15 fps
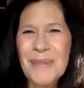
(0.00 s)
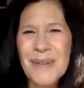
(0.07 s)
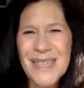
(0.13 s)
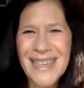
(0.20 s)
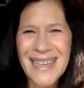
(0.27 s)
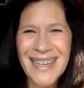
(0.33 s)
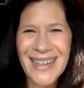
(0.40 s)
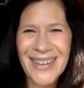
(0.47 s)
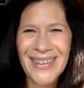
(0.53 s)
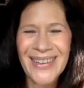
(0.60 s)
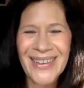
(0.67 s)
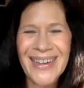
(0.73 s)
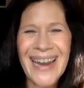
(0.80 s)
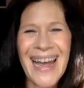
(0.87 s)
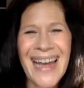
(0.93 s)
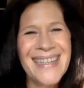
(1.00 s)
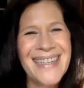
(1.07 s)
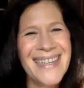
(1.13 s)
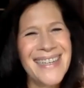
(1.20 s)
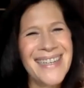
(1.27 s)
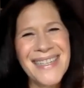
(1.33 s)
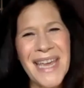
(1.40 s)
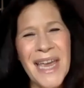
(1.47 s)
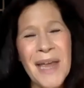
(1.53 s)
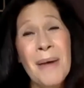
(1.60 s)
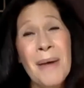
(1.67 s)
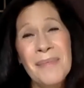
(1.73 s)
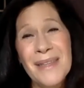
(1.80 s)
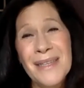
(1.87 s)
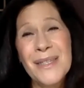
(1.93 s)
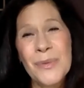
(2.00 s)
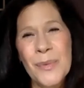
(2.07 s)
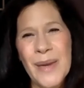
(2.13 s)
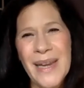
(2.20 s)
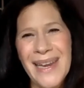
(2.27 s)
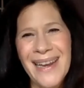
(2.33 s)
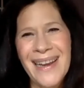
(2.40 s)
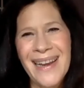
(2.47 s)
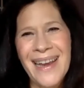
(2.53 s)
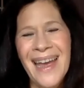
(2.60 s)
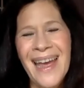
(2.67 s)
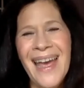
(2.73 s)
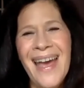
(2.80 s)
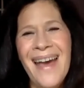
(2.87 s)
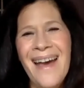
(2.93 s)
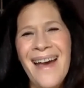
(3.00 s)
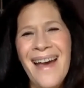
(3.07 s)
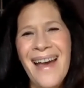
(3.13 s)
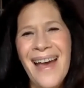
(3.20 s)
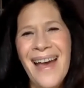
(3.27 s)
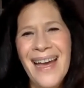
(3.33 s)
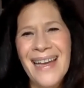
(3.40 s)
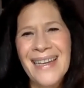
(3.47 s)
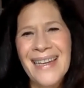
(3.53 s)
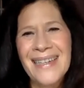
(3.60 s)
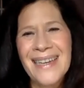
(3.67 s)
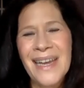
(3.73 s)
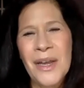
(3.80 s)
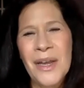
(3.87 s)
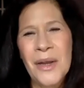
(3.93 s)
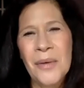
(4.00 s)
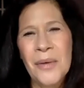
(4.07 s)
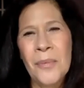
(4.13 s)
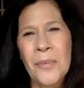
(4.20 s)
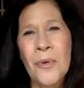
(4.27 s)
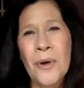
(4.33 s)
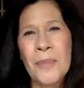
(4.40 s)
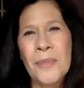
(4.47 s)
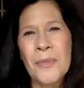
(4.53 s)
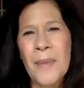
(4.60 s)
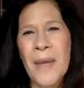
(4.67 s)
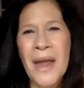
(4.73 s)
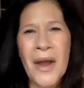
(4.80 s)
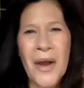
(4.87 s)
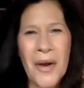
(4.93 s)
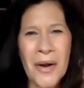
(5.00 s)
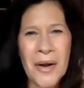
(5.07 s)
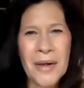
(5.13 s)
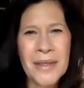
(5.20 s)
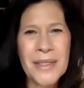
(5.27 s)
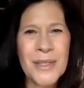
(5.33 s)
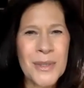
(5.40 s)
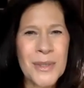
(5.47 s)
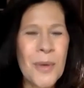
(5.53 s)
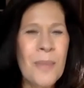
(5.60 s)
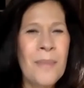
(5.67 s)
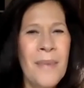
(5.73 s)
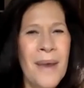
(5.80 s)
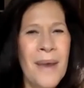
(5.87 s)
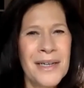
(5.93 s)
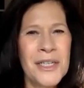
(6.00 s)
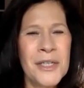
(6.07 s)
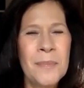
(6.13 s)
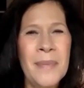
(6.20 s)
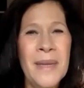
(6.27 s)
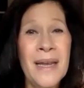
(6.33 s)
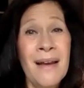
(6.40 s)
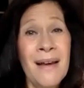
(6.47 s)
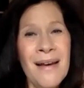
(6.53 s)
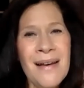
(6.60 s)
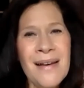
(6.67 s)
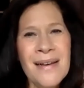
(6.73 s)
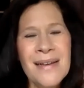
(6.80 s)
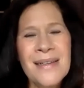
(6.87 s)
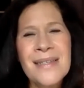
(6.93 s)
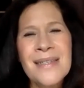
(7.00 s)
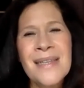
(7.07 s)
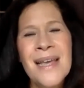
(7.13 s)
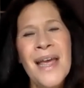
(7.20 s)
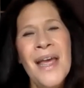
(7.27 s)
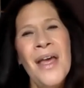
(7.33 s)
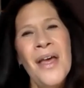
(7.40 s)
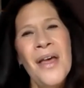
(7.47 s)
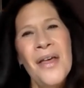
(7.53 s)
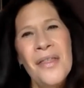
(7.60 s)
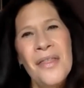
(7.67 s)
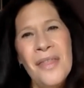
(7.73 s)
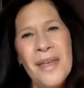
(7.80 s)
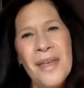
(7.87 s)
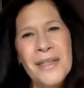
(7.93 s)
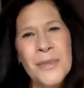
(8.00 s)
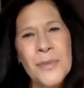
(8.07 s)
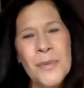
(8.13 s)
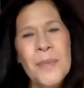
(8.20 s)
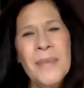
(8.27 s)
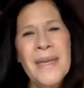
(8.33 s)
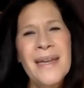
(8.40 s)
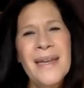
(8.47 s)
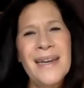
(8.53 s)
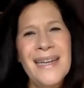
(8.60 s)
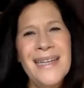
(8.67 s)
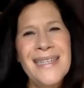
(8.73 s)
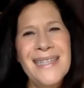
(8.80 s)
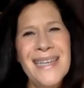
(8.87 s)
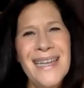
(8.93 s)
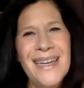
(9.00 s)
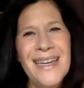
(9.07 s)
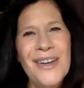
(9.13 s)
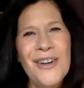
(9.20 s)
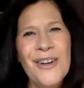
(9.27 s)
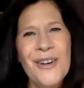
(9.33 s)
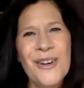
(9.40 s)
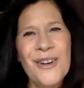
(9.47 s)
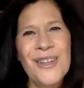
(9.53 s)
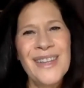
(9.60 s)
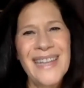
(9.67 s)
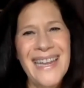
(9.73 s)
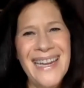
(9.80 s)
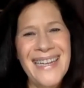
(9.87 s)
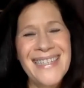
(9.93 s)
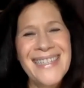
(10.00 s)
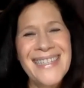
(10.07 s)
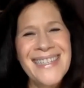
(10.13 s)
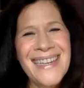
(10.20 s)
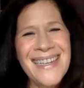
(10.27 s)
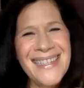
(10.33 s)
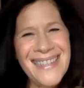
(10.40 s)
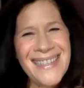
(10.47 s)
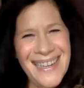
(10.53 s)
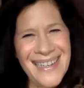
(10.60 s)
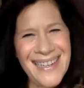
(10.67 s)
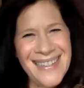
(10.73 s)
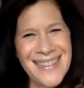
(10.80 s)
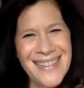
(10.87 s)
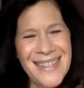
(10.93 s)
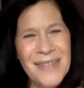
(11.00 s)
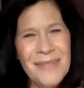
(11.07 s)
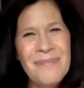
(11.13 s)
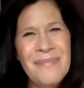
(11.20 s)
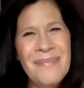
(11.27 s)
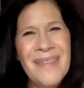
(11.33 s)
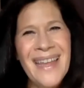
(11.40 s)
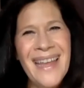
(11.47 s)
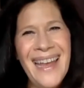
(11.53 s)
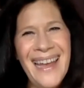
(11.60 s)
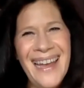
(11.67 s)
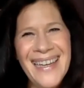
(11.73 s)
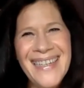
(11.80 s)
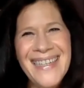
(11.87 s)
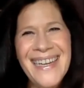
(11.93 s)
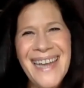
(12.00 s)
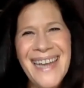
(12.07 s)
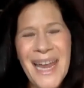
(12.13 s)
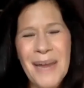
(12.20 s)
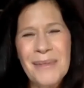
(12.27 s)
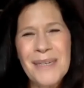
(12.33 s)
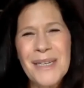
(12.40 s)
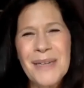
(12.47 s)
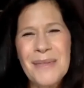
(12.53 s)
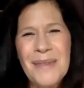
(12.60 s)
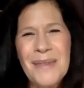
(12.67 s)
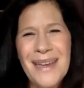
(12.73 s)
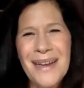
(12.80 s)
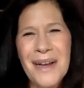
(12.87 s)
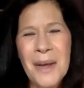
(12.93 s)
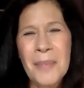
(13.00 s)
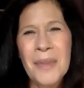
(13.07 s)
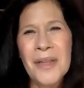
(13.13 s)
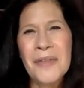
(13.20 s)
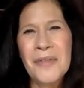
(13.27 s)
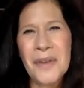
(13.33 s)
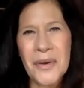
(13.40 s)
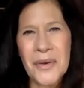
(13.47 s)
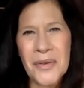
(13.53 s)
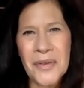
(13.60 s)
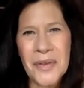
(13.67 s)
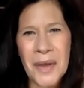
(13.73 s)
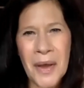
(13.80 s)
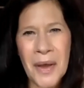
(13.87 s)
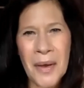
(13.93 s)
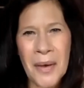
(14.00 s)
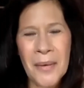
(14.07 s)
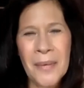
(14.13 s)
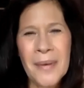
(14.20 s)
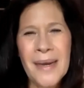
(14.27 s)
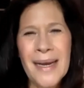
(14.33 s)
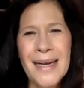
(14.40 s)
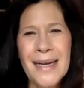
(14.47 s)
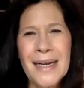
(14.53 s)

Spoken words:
in particular actually just came up this week, and it warms my heart so much because this woman is in her late 60s. And she came to me a couple of years ago,